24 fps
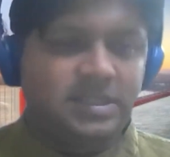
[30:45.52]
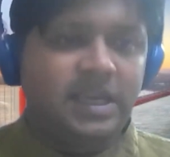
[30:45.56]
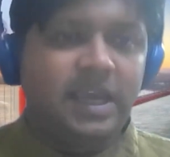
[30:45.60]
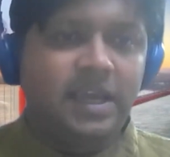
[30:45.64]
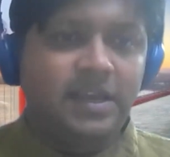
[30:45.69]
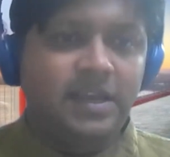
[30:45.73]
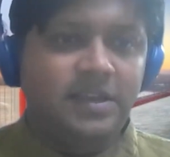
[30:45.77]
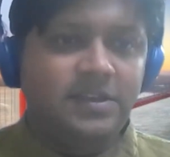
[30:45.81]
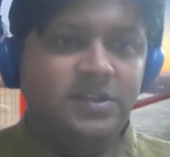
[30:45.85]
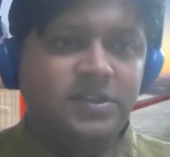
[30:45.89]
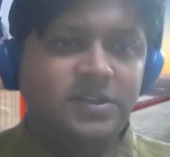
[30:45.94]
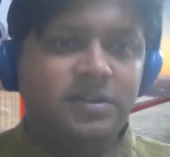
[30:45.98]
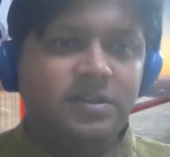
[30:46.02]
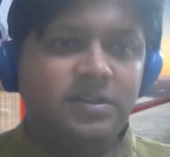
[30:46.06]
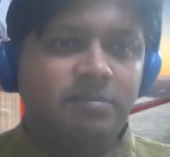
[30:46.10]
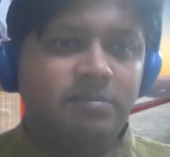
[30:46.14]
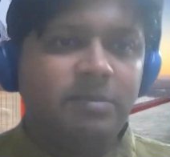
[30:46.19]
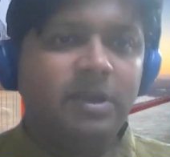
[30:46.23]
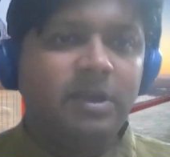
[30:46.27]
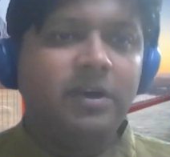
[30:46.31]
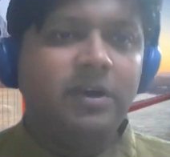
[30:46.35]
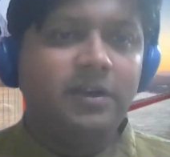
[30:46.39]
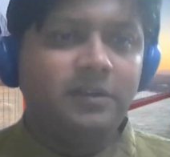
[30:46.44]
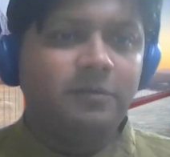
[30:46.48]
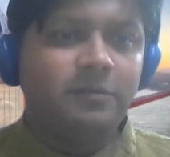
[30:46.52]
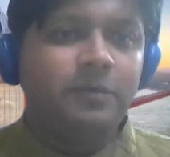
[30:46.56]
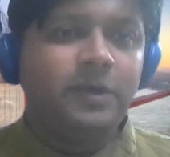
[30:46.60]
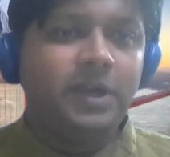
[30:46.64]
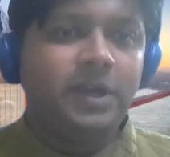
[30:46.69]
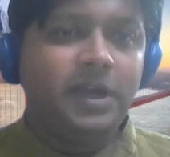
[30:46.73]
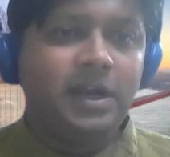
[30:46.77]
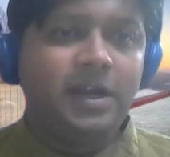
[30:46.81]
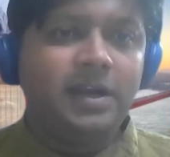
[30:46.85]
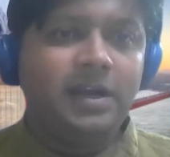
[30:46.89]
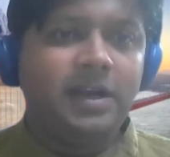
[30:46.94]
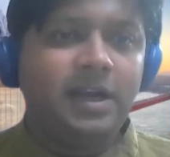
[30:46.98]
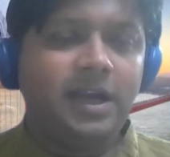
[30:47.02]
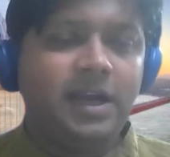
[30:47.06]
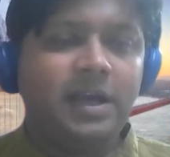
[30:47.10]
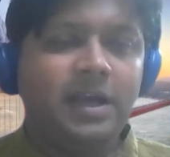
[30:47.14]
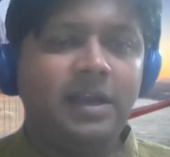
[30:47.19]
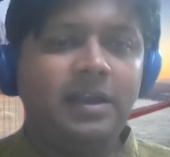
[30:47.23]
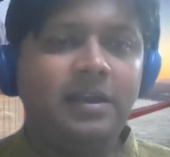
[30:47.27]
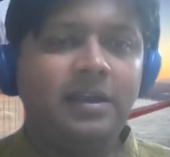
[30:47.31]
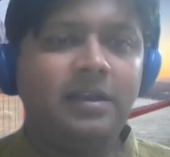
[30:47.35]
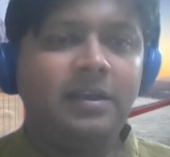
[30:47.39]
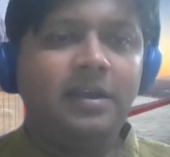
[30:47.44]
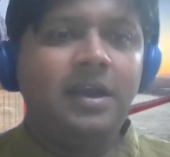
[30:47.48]
change because we are
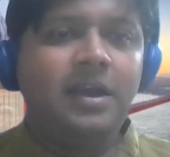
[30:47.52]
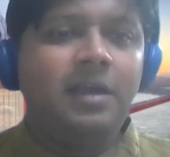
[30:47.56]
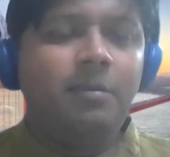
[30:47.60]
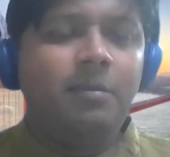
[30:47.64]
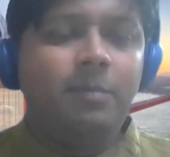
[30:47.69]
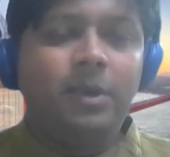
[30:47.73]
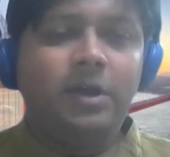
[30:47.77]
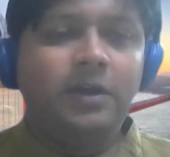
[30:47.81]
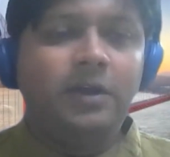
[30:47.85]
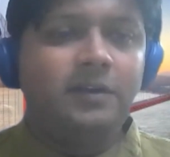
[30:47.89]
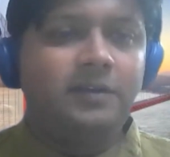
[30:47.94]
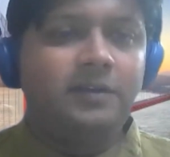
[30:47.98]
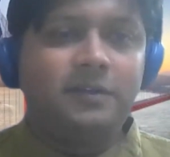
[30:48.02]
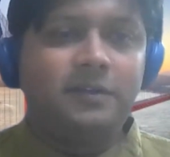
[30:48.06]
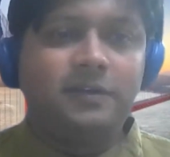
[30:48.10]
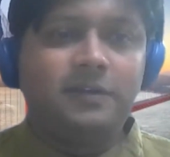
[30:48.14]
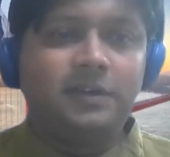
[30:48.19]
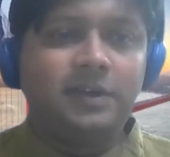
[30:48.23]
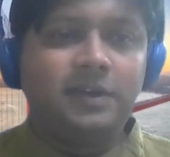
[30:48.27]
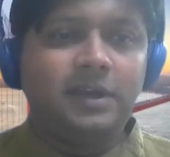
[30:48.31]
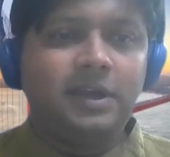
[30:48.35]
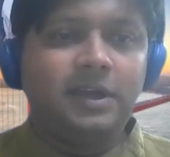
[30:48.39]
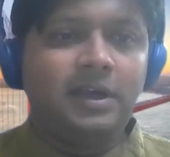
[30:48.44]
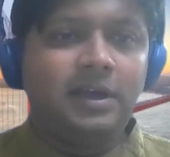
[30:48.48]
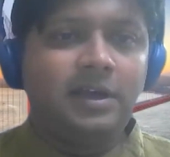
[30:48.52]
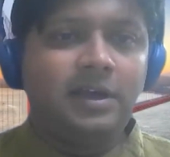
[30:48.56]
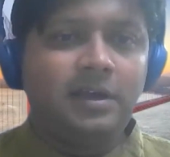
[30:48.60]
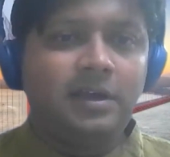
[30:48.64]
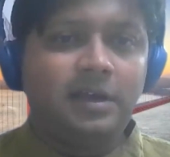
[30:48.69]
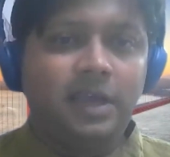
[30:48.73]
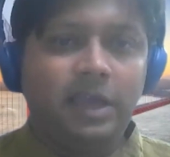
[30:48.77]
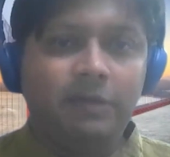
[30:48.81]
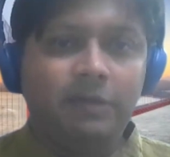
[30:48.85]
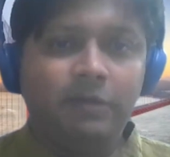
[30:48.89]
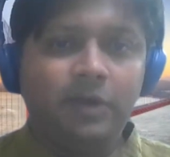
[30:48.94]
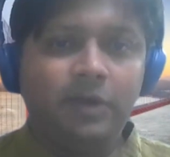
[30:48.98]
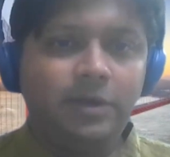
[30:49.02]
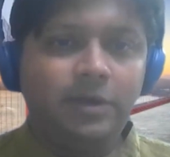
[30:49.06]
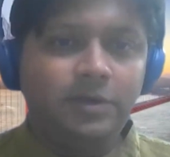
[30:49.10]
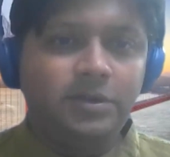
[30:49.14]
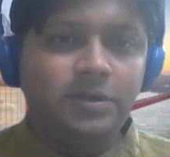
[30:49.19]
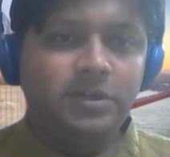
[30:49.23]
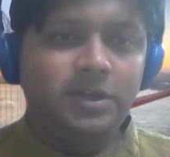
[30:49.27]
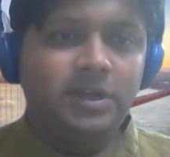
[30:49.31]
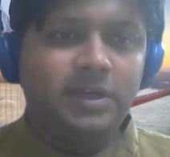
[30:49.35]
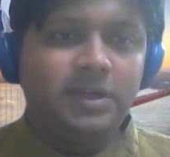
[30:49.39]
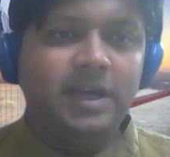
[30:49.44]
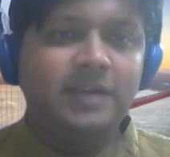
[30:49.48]
because
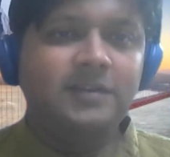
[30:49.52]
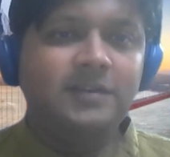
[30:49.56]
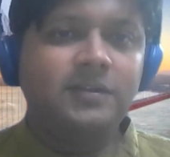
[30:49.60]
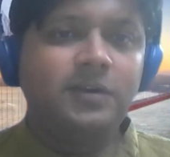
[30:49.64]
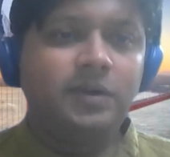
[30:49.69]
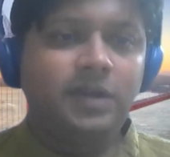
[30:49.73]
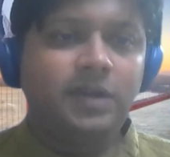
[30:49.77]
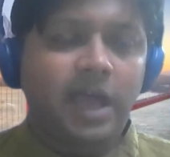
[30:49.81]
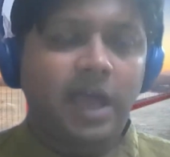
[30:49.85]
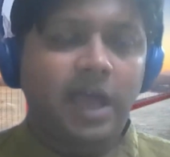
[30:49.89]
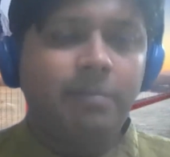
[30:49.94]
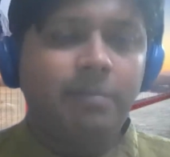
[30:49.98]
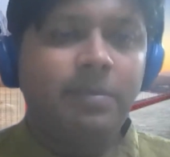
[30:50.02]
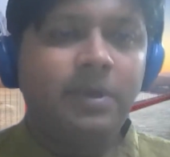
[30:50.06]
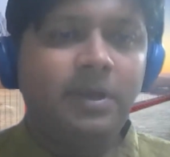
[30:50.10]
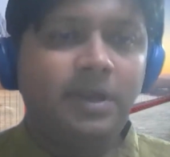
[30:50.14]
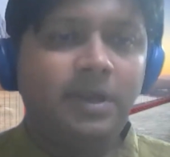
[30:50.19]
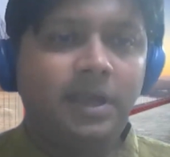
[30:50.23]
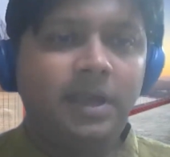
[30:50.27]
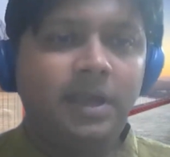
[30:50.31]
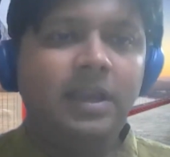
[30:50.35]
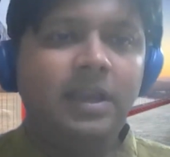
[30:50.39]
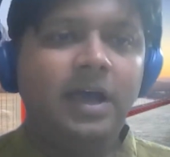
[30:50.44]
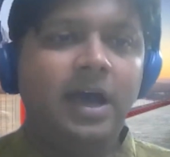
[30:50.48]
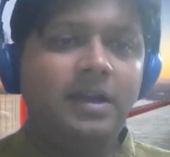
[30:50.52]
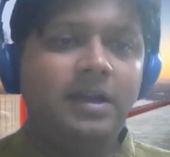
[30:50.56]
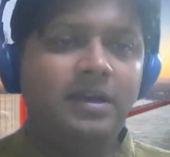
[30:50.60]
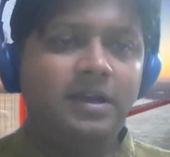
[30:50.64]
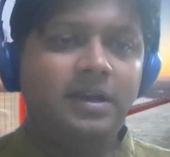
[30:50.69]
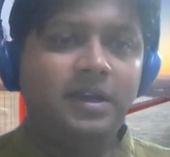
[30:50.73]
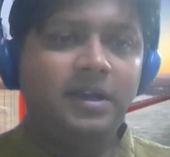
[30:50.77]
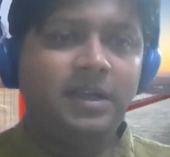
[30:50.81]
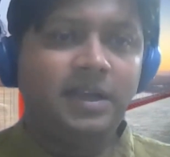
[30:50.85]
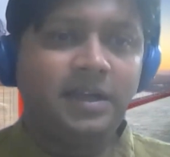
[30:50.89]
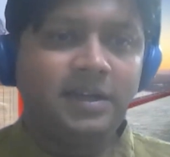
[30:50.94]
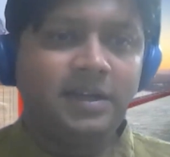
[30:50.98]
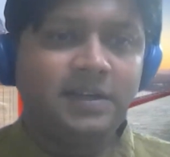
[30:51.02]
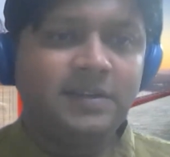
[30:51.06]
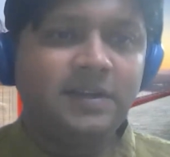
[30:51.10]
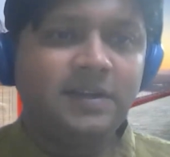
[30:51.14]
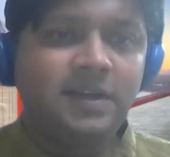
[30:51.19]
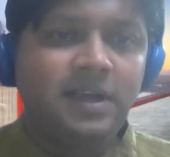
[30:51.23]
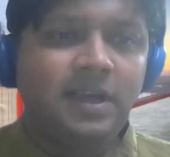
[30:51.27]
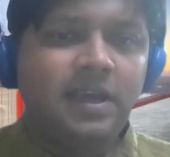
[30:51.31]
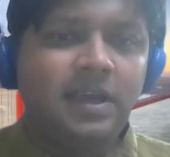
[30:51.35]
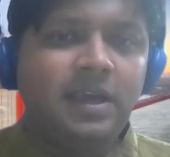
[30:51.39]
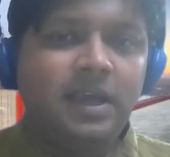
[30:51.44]
evolution does not happen in 100 years.